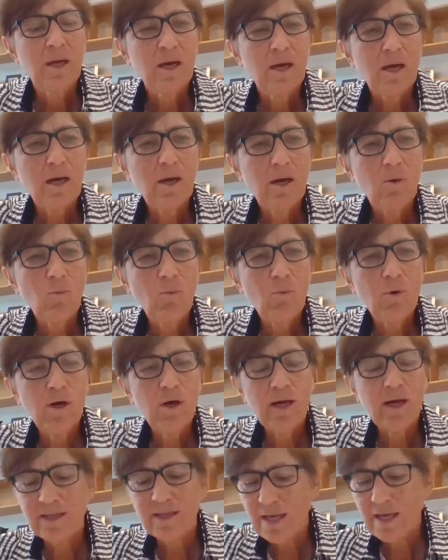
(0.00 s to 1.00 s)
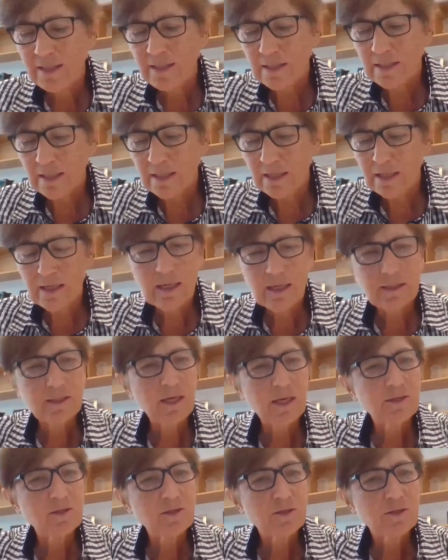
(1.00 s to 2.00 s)
uh, one that uh,
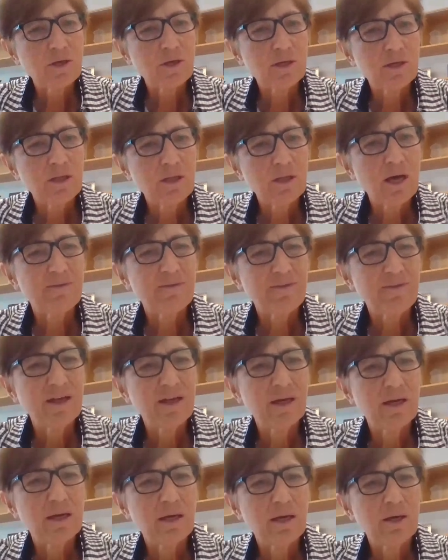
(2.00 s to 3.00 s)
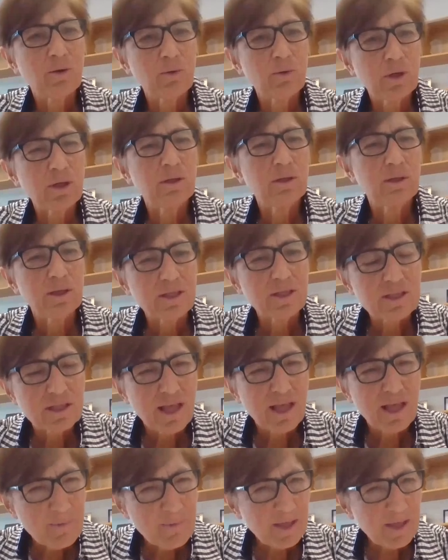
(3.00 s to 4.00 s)
touches on a lot of uh, critical Islamic